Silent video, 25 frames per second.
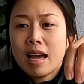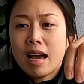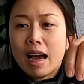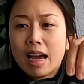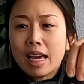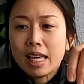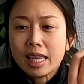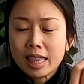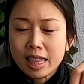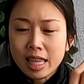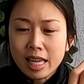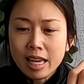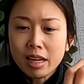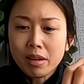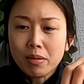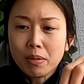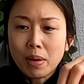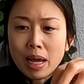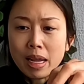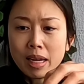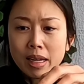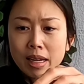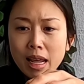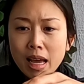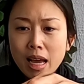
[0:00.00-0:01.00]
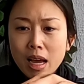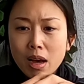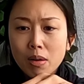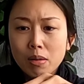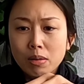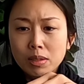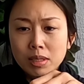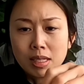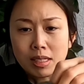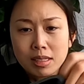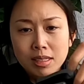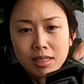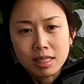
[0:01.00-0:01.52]
I think right
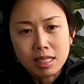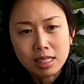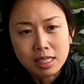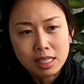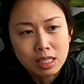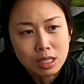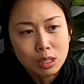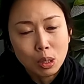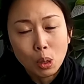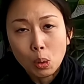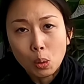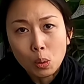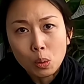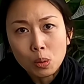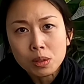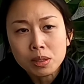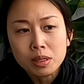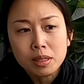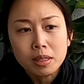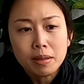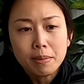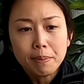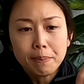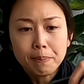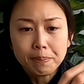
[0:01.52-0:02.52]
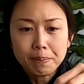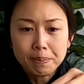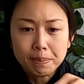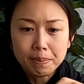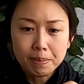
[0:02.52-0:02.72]
now, since this is old,